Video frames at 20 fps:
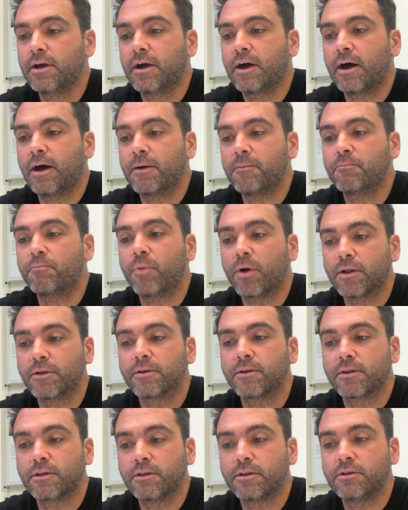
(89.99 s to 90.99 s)
um,
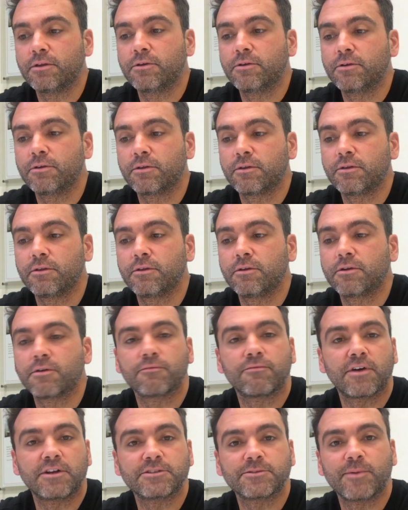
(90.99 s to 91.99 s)
but you, you
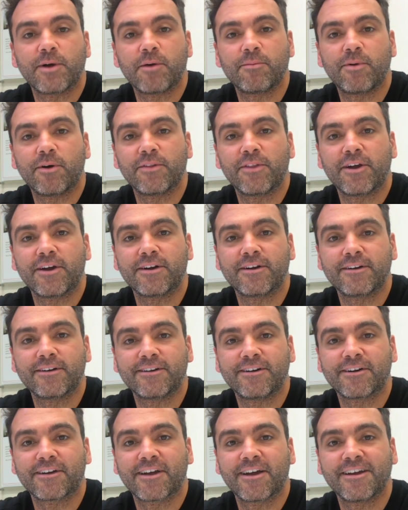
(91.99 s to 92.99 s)
can find some help out there.
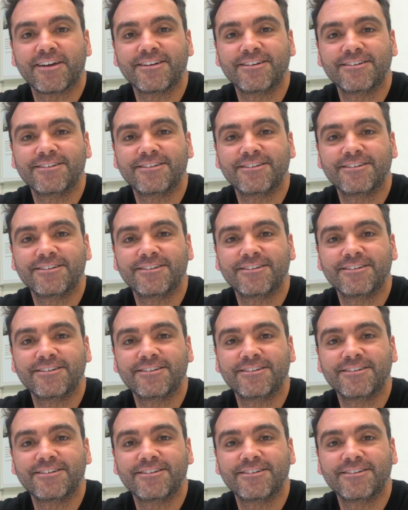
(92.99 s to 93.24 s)
Okay.